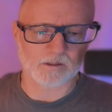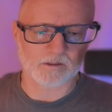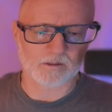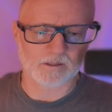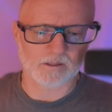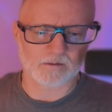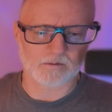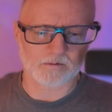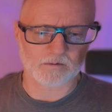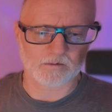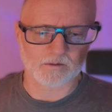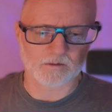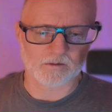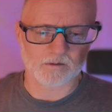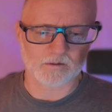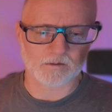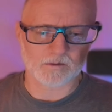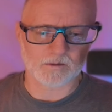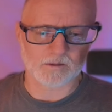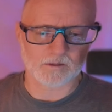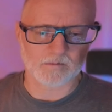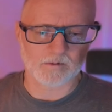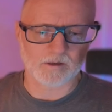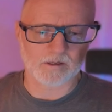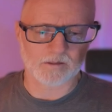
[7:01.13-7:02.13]
That's what the nose
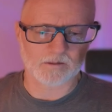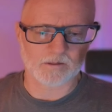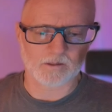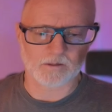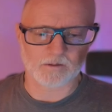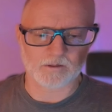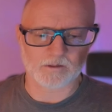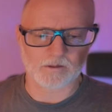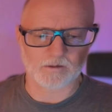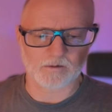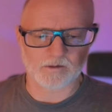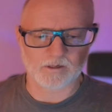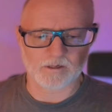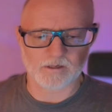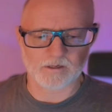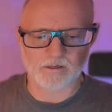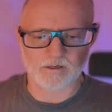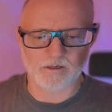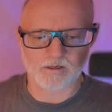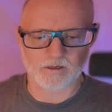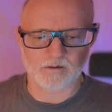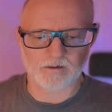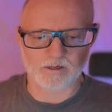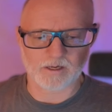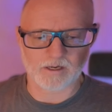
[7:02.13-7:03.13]
is about. It tells you your
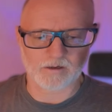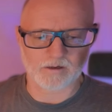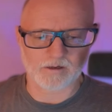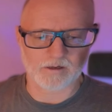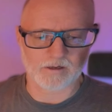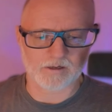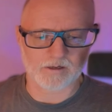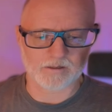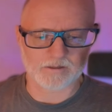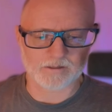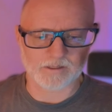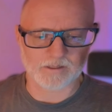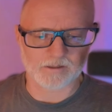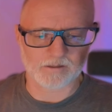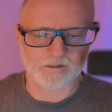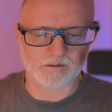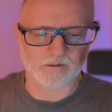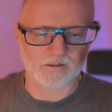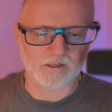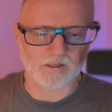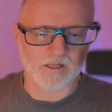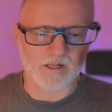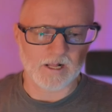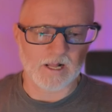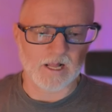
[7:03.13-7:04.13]
inhale, out, exhale.
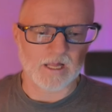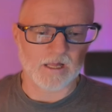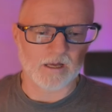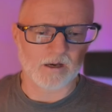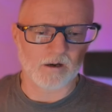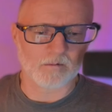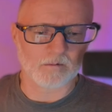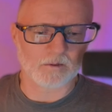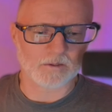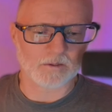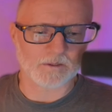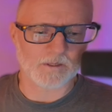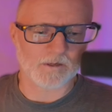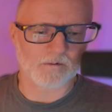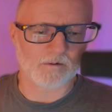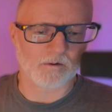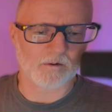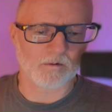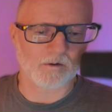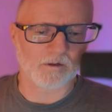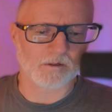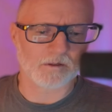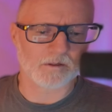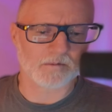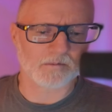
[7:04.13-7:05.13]
Almost every
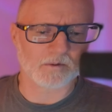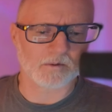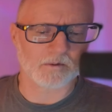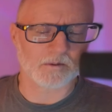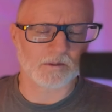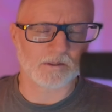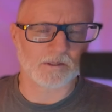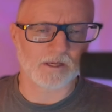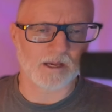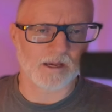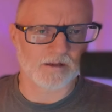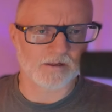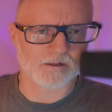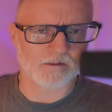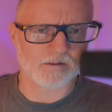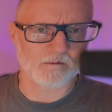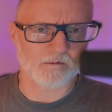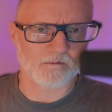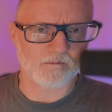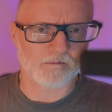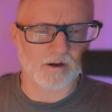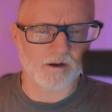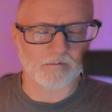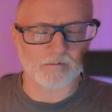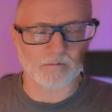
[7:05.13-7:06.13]
one of these poses ends
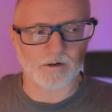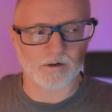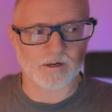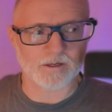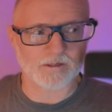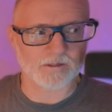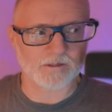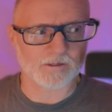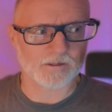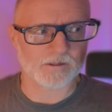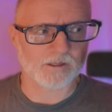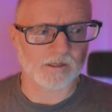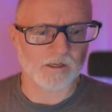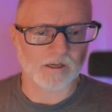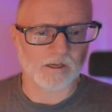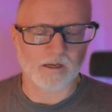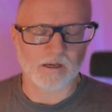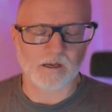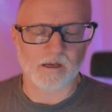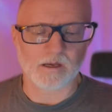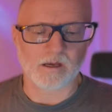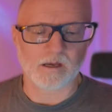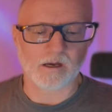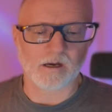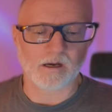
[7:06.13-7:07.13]
with five breaths,
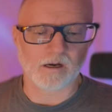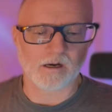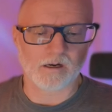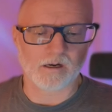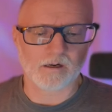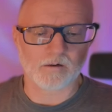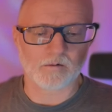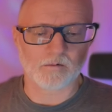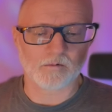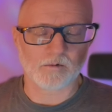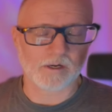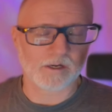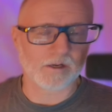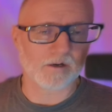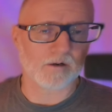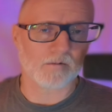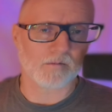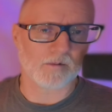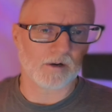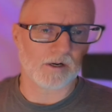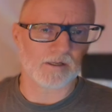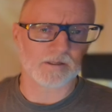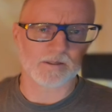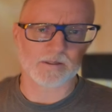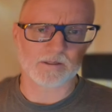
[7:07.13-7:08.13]
uh, regular
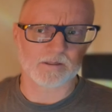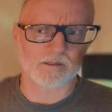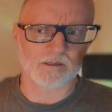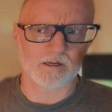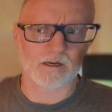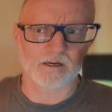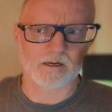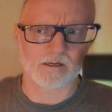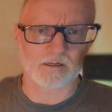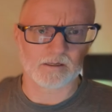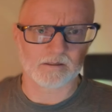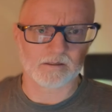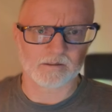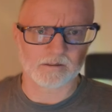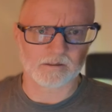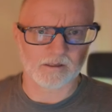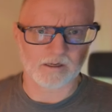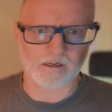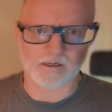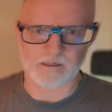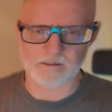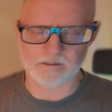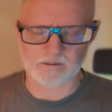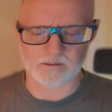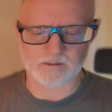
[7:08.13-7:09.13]
breaths, not
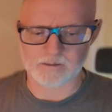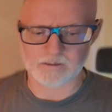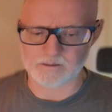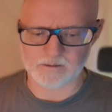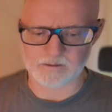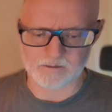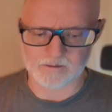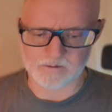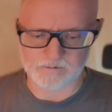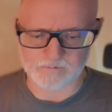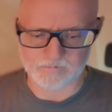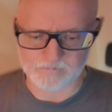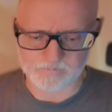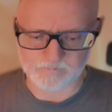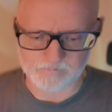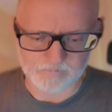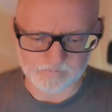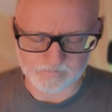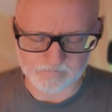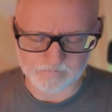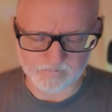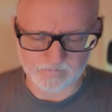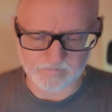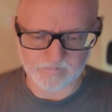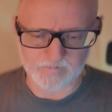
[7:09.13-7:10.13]
not um,
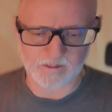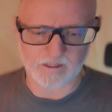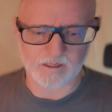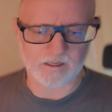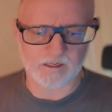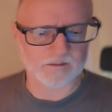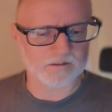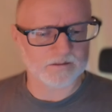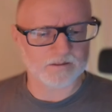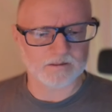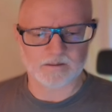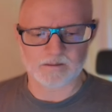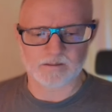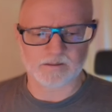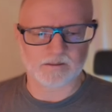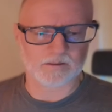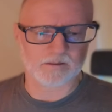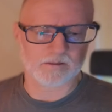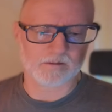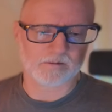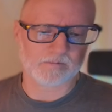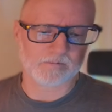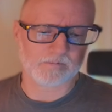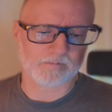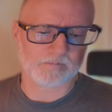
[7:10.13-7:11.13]
not.
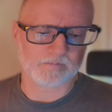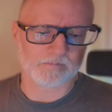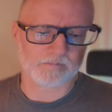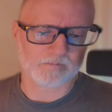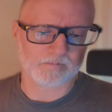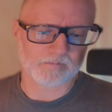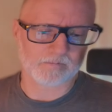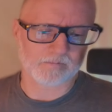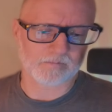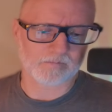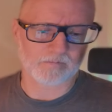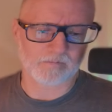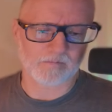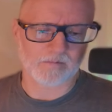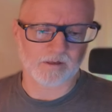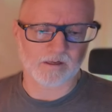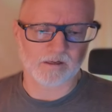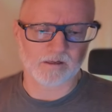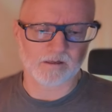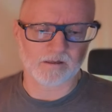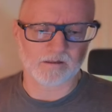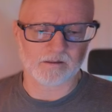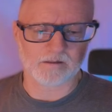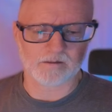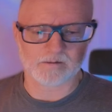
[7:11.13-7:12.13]
Uh,
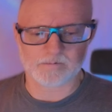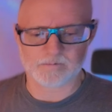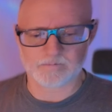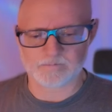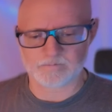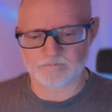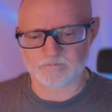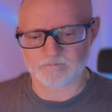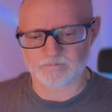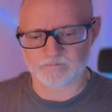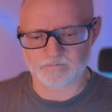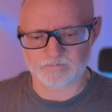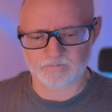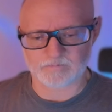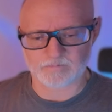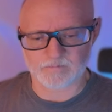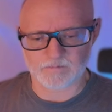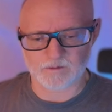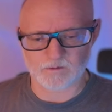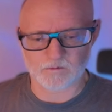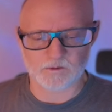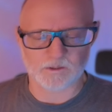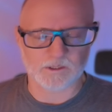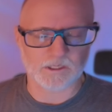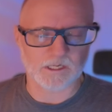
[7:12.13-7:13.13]
um,
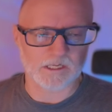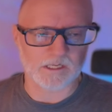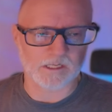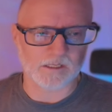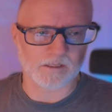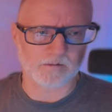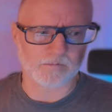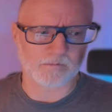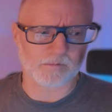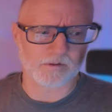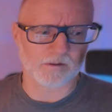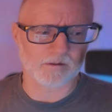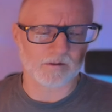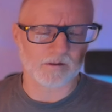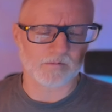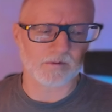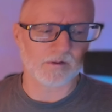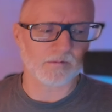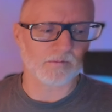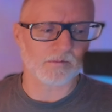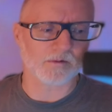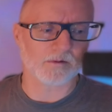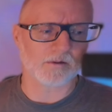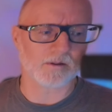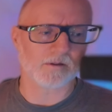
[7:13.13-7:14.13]
ujjayi. A lot of
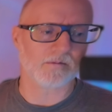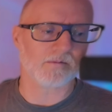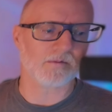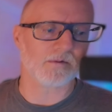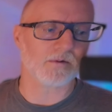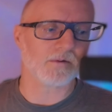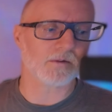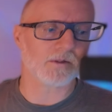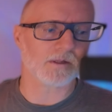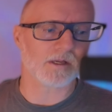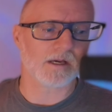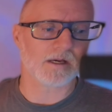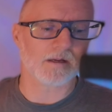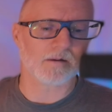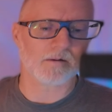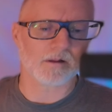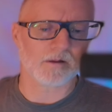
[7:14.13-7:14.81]
people confuse that.